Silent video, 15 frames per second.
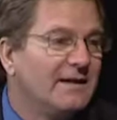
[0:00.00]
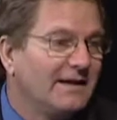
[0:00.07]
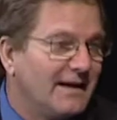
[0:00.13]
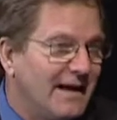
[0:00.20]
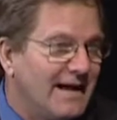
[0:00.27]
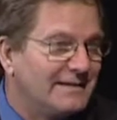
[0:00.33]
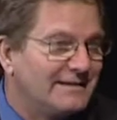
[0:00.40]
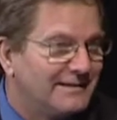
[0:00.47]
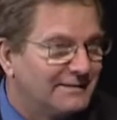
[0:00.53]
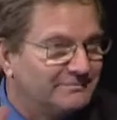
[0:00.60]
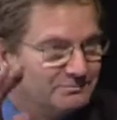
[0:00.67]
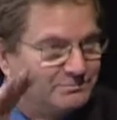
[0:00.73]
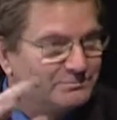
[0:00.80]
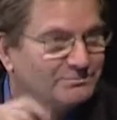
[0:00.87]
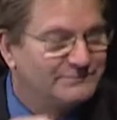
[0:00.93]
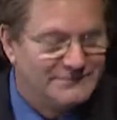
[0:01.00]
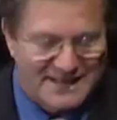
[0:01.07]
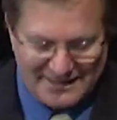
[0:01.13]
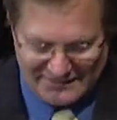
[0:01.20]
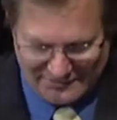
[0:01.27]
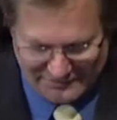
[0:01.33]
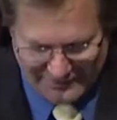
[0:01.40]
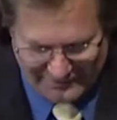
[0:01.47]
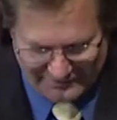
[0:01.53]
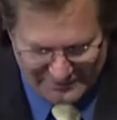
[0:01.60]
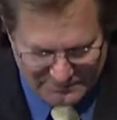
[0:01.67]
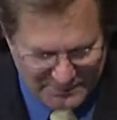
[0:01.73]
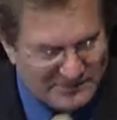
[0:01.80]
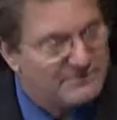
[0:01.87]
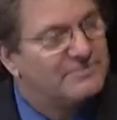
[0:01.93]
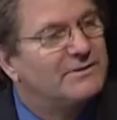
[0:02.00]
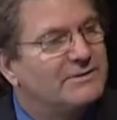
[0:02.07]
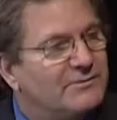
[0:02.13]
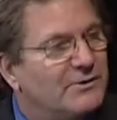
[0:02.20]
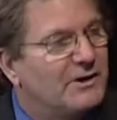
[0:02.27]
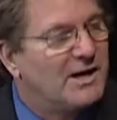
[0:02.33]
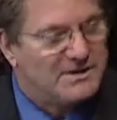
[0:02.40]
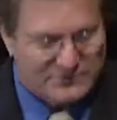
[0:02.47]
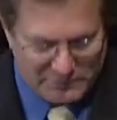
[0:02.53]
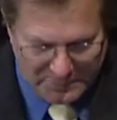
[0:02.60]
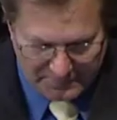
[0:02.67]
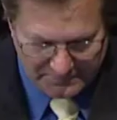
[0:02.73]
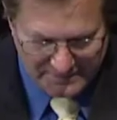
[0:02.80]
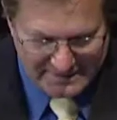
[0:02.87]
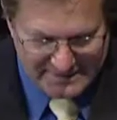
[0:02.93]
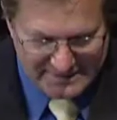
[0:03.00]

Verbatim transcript: And I hate to get technical on this, but it's, it's a very nice quote.